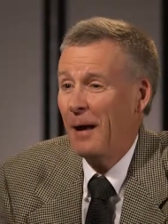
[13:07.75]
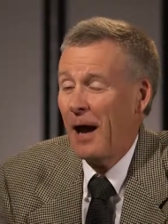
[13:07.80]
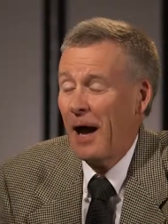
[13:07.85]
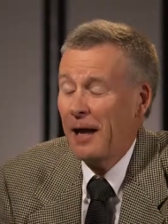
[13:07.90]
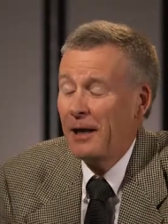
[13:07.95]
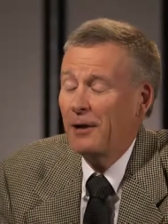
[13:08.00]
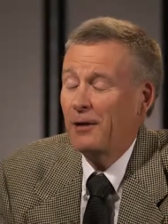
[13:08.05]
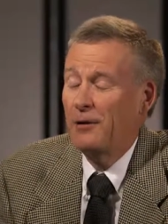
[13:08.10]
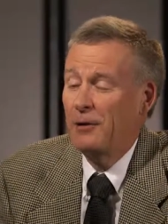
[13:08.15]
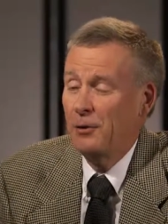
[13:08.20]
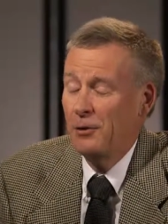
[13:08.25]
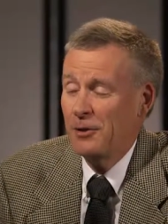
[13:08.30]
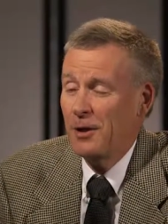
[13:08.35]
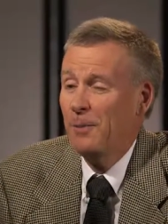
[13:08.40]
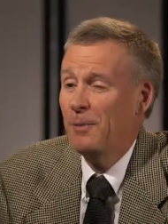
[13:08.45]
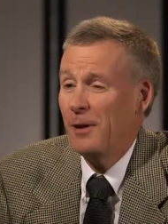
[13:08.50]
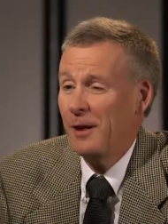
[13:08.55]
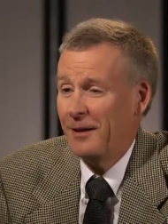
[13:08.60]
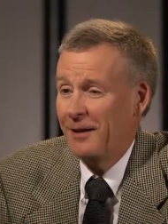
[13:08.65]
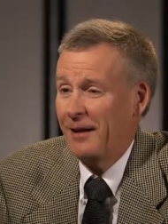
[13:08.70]
I could do
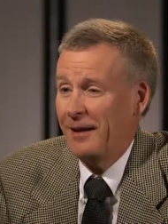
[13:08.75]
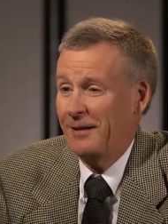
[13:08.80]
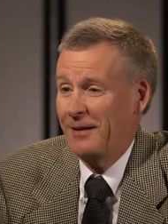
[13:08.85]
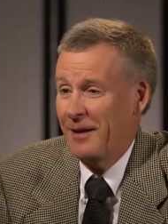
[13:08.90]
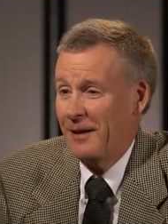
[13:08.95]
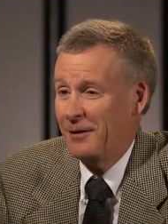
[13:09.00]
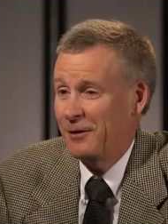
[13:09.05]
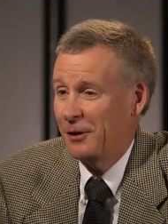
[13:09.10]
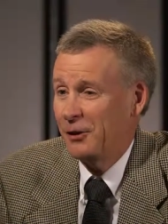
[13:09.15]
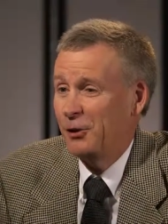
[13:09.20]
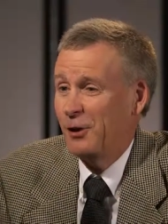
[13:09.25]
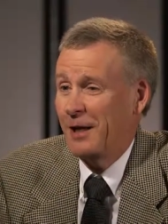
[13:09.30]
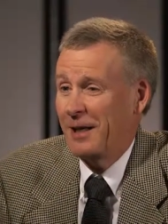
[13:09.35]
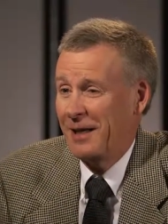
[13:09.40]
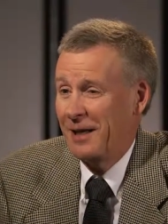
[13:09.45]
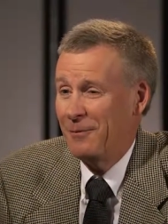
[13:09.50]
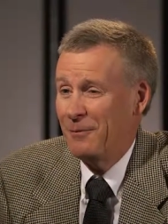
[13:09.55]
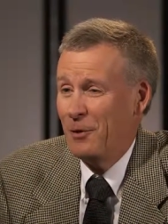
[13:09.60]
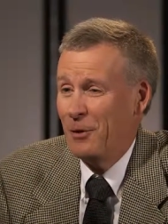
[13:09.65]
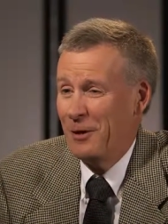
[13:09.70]
something like that yeah. to try to
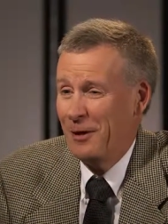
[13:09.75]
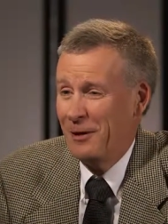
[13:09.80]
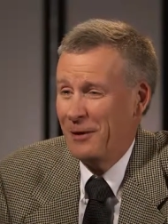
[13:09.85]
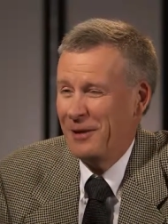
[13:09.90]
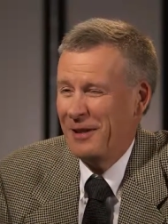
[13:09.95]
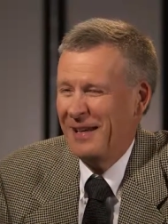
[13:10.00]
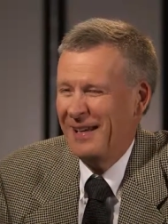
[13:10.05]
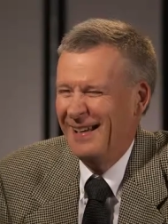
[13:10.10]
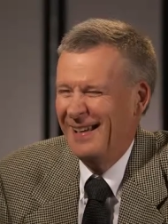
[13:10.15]
get more healthy.